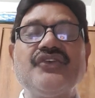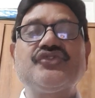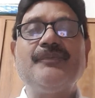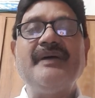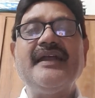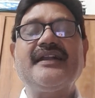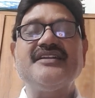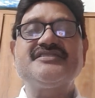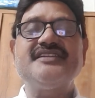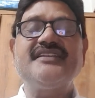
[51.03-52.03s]
so bank
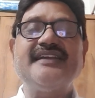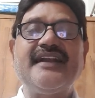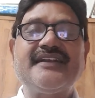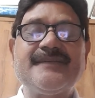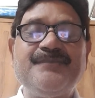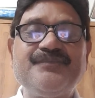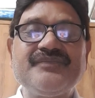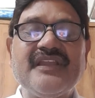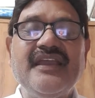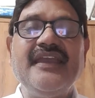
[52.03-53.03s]
consider that
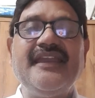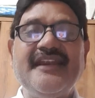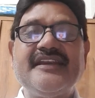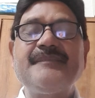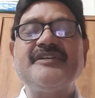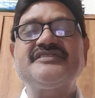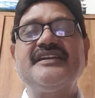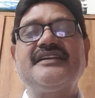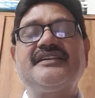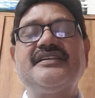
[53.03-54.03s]

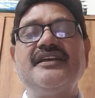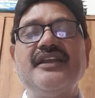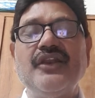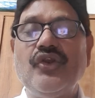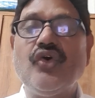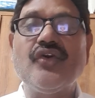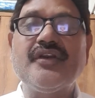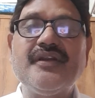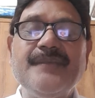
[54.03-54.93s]
80% loan